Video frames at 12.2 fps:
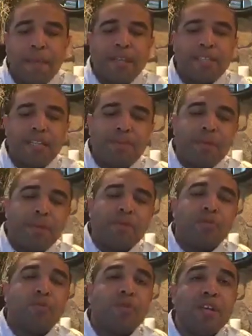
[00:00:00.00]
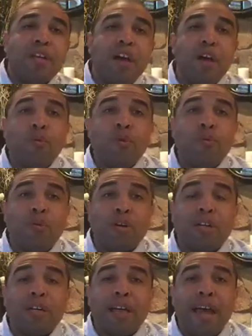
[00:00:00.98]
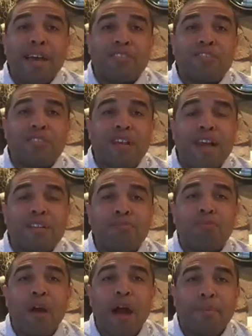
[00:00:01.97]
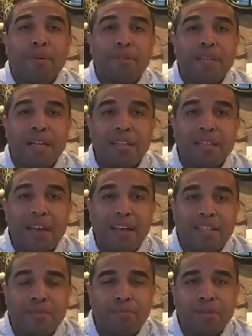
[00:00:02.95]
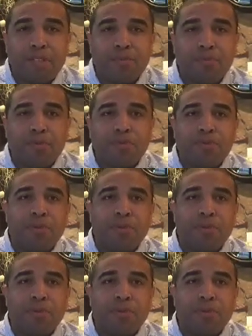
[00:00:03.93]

Step number 3, we want to exercise proper delegation principles.